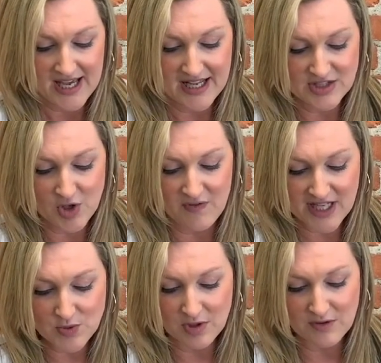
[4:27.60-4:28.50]
And so
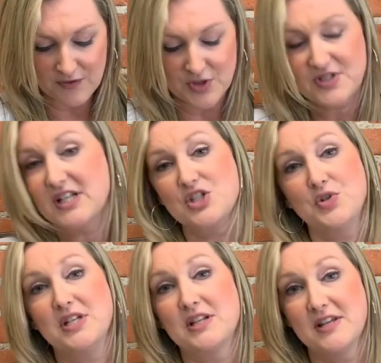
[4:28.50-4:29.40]
that's one of the first things
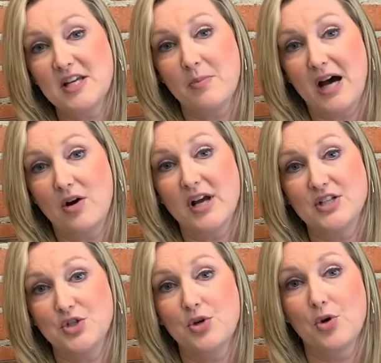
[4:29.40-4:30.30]
you need to think about
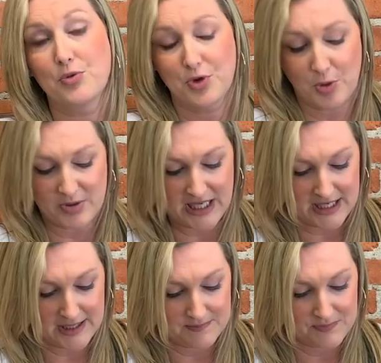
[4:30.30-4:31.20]
as you go through your
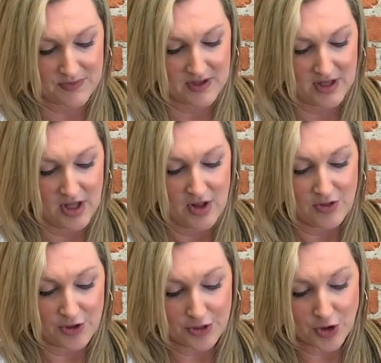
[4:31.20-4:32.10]
planning.
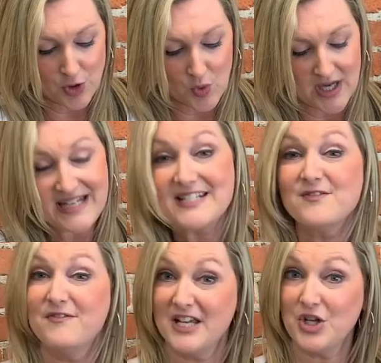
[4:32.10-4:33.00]
The third one
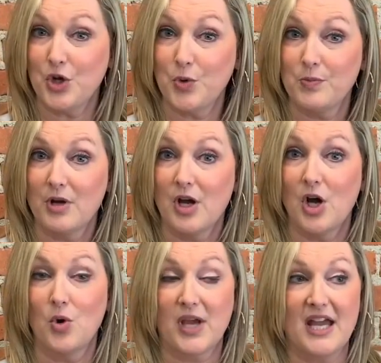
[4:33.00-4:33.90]
is venue.
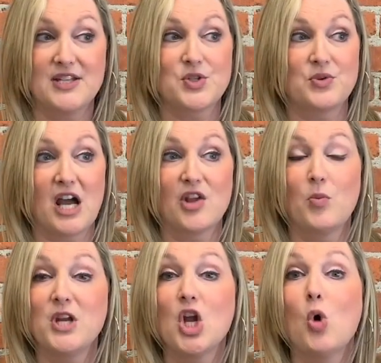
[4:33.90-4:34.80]
Okay, so now
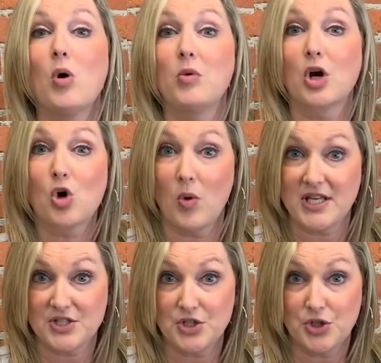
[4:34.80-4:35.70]
that we know what we're
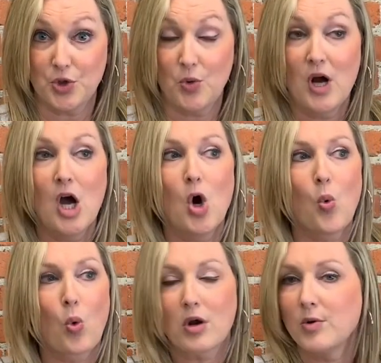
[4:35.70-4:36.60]
going to do,
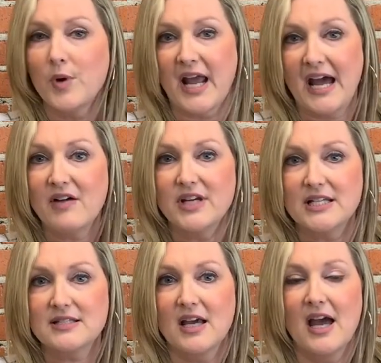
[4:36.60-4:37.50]
where do we want to have
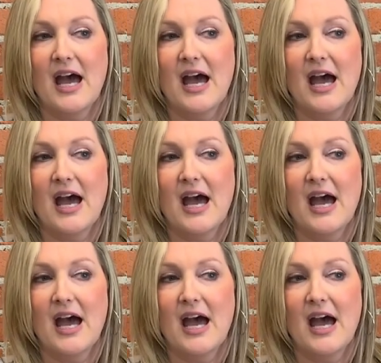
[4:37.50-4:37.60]
it?